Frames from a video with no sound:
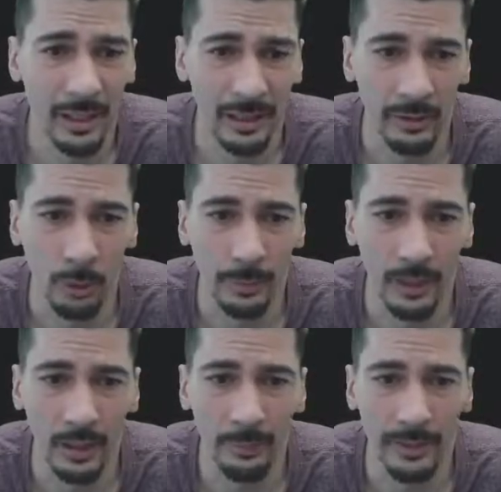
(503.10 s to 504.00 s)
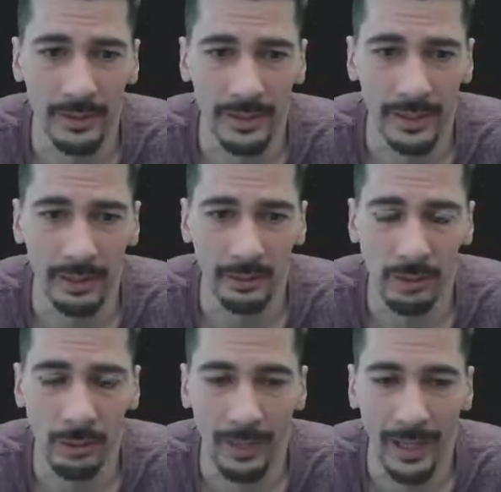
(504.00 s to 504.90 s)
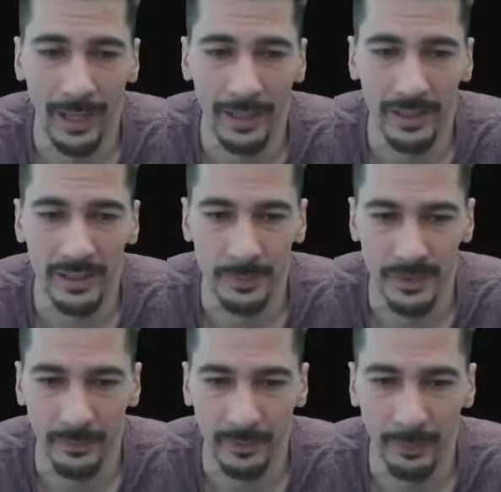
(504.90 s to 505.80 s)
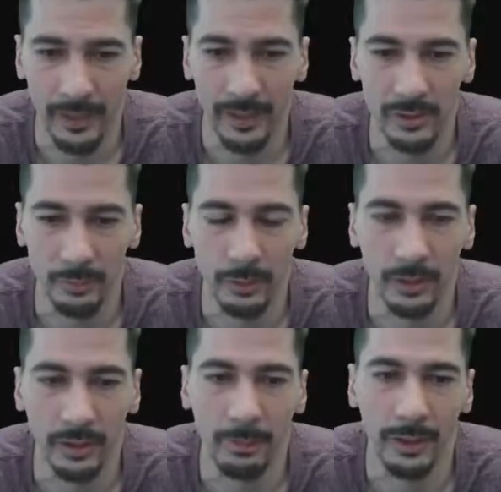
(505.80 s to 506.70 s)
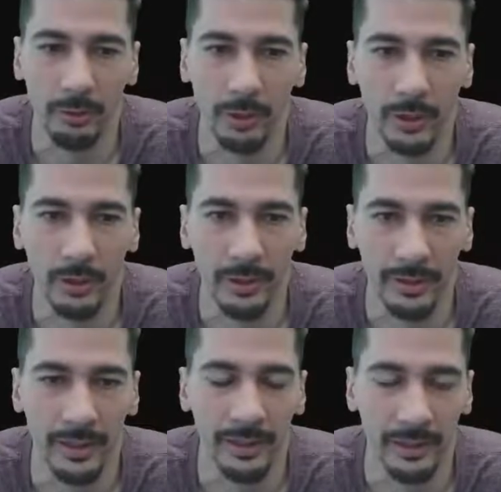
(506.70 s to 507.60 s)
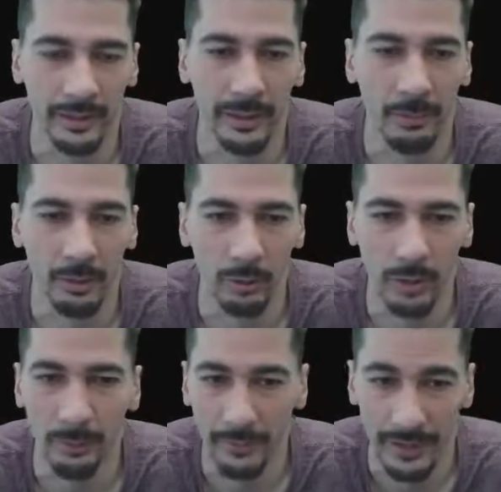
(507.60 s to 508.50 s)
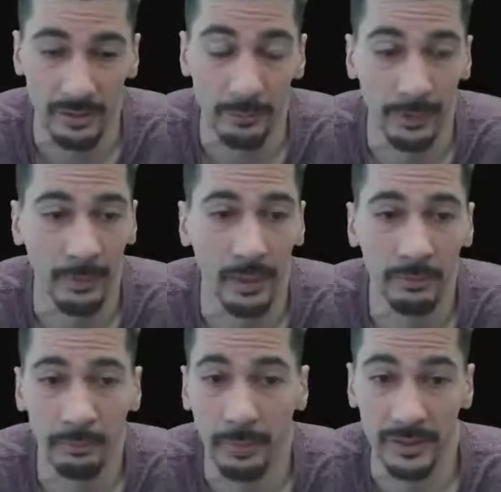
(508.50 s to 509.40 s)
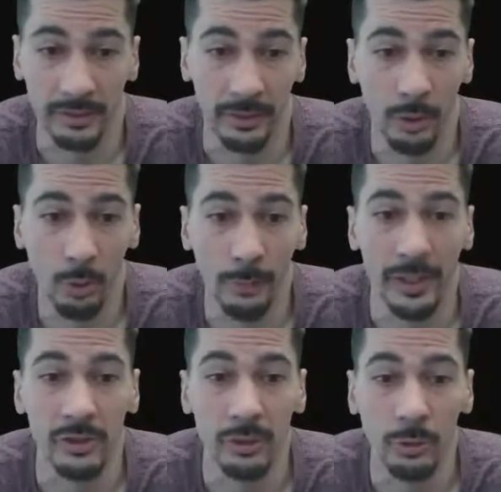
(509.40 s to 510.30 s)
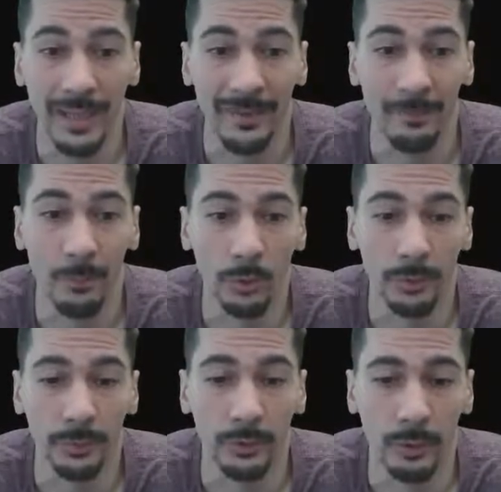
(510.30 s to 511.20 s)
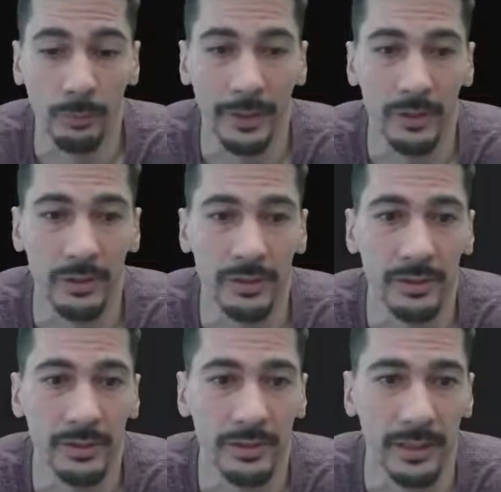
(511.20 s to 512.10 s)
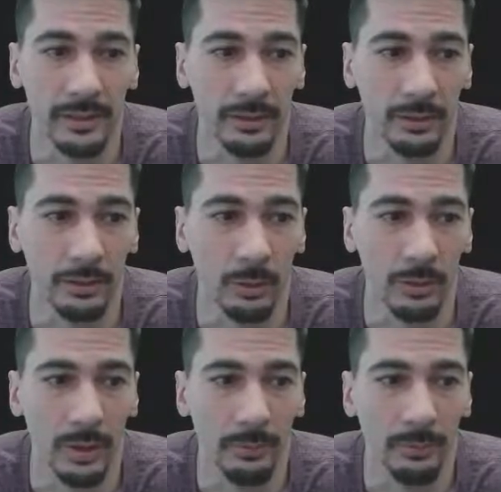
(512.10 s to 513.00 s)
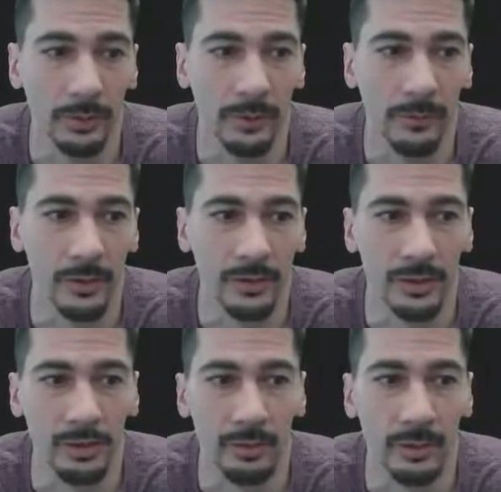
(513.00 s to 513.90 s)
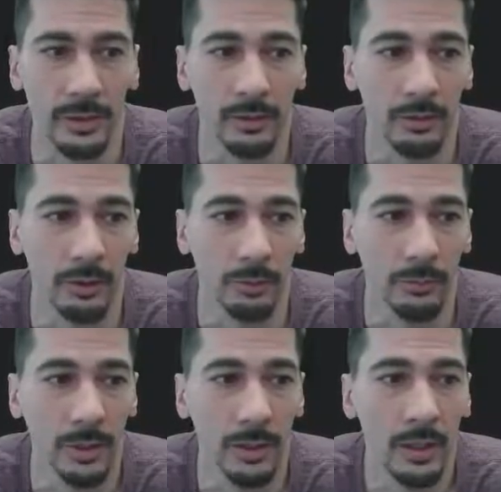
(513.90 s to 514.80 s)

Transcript: I can open up and say, you know, I want to add a specific page and put it in by U R L. And then anytime I load up, that's going to be my basically a home page. And you can have multiple home pages set to load up when you first turn on Chrome.